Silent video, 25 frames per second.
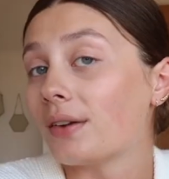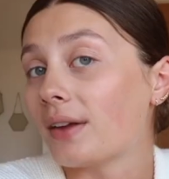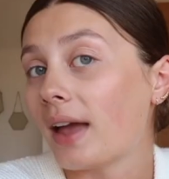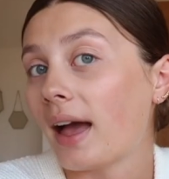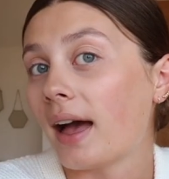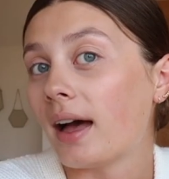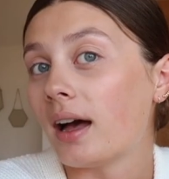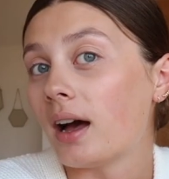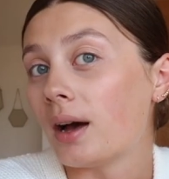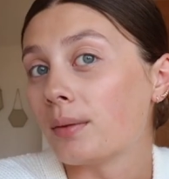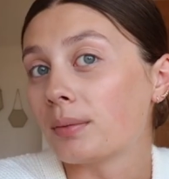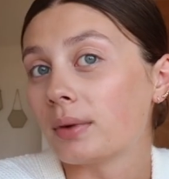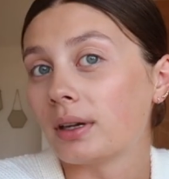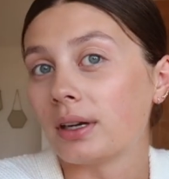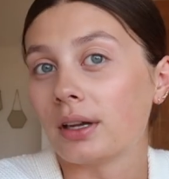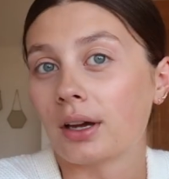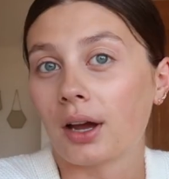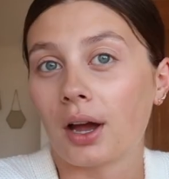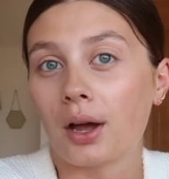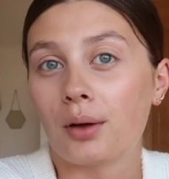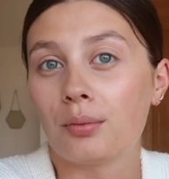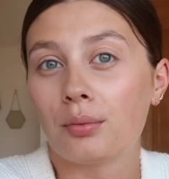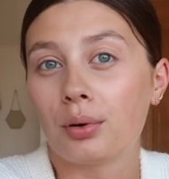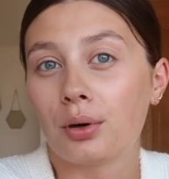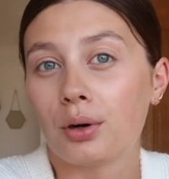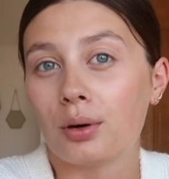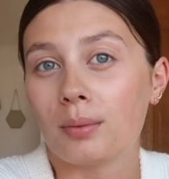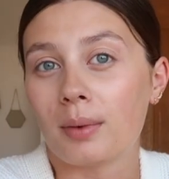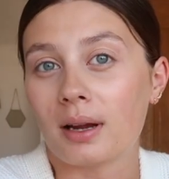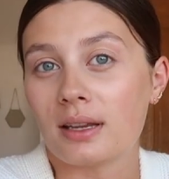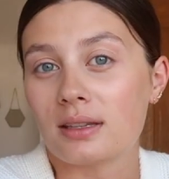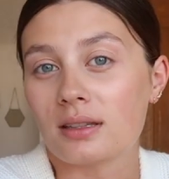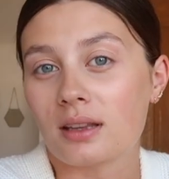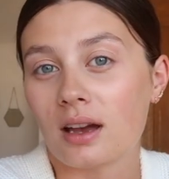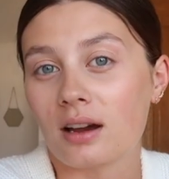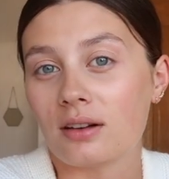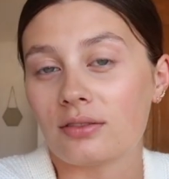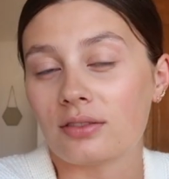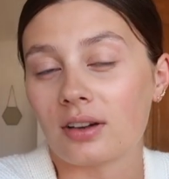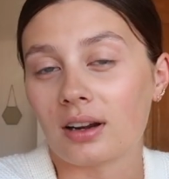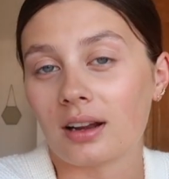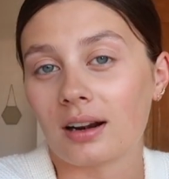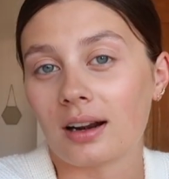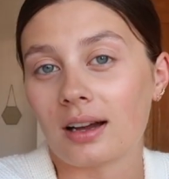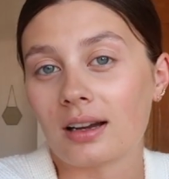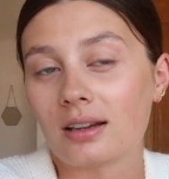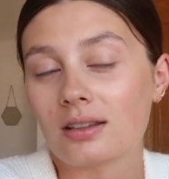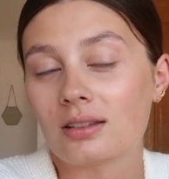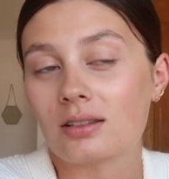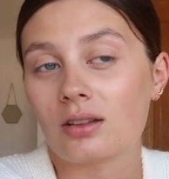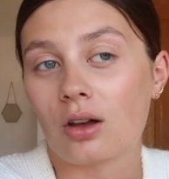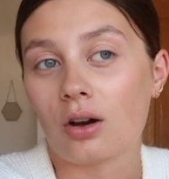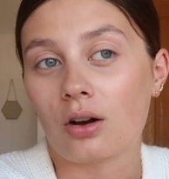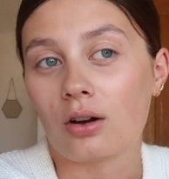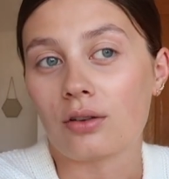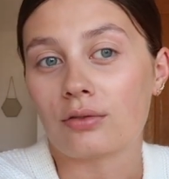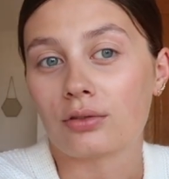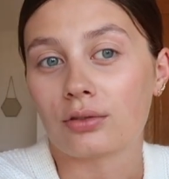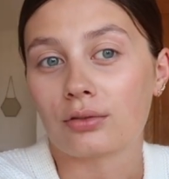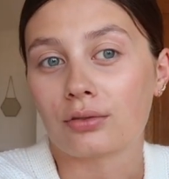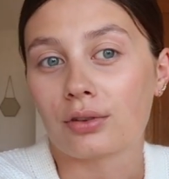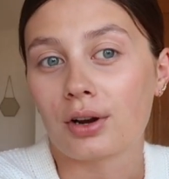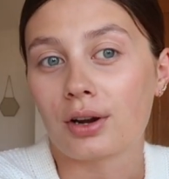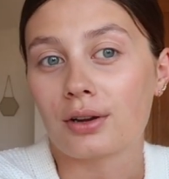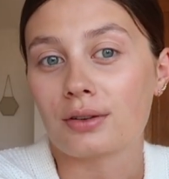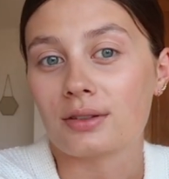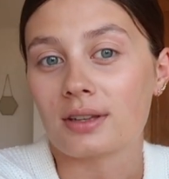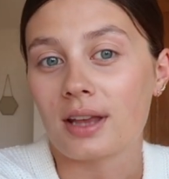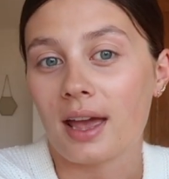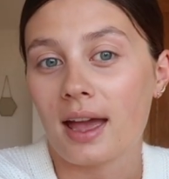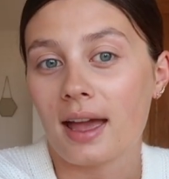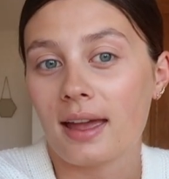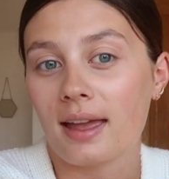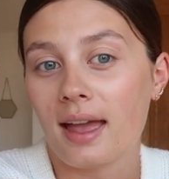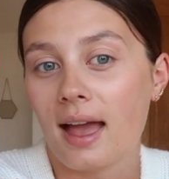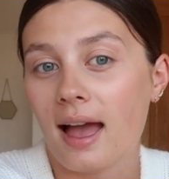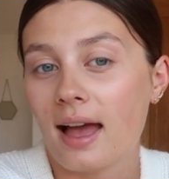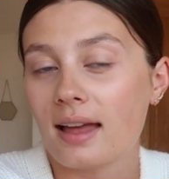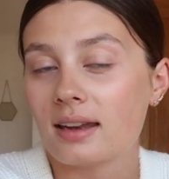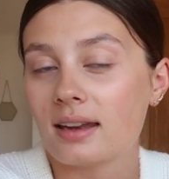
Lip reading: So yeah, I'm gonna go and pour myself a glass of rosé